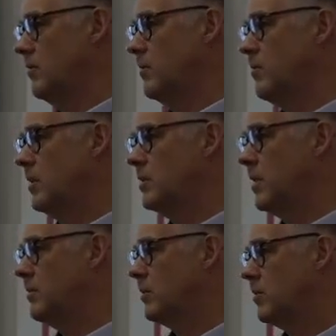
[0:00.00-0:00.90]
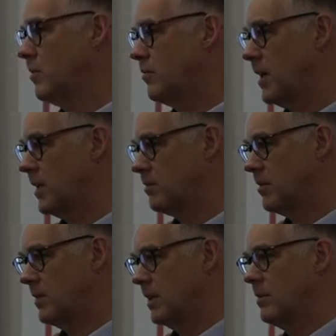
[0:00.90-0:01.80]
with most people talk parts per
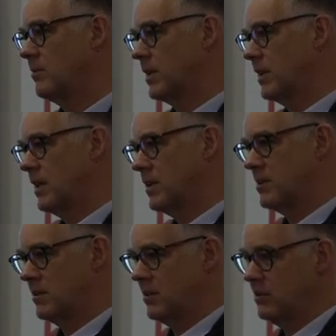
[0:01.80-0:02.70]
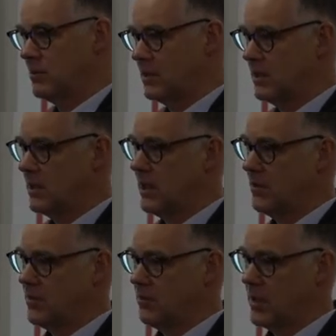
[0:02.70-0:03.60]
million, but occasionally you'll see
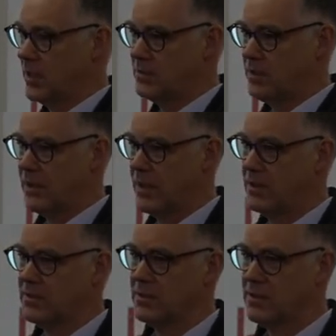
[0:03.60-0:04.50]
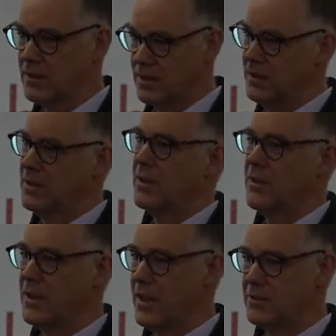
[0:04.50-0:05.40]
data in parts per thousand.
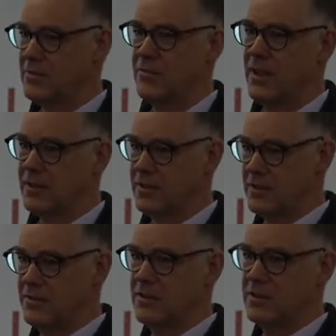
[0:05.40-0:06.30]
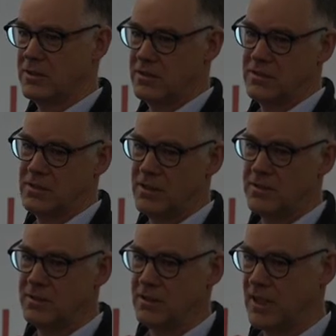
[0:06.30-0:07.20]
1,000 factor difference,
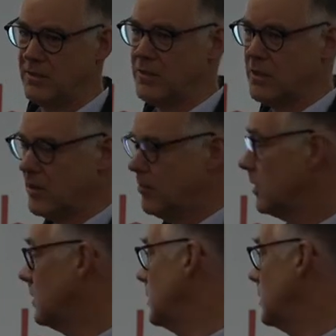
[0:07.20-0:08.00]
so you have to know what it